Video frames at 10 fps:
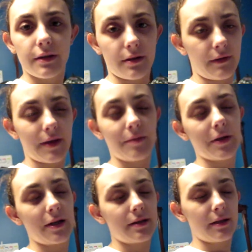you know, I'll keep
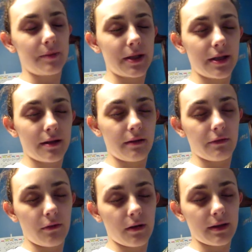you guys updated
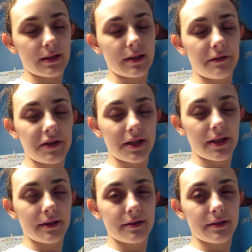of course and everything.